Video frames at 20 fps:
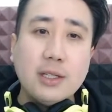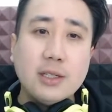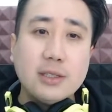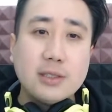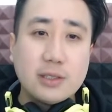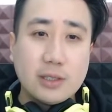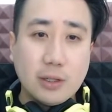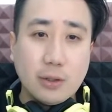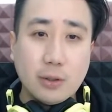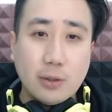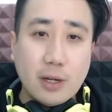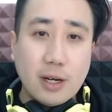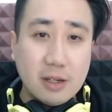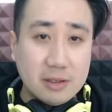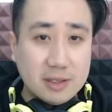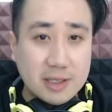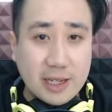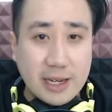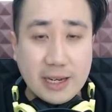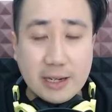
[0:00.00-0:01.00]
so
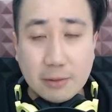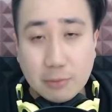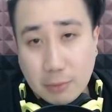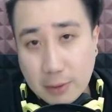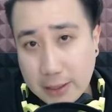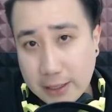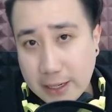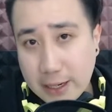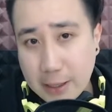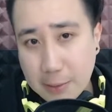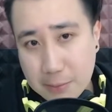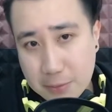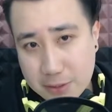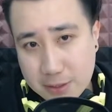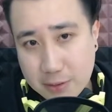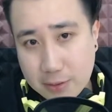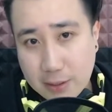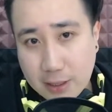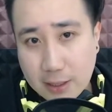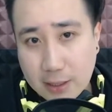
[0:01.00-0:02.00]
Ox King really
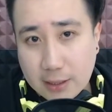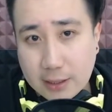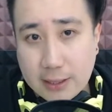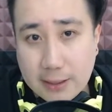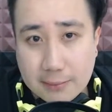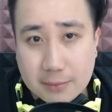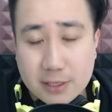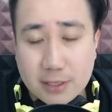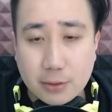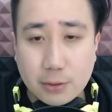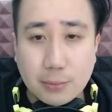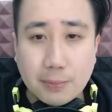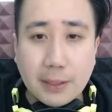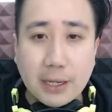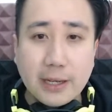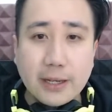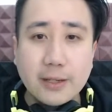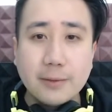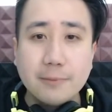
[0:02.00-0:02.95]
helps, comes into play.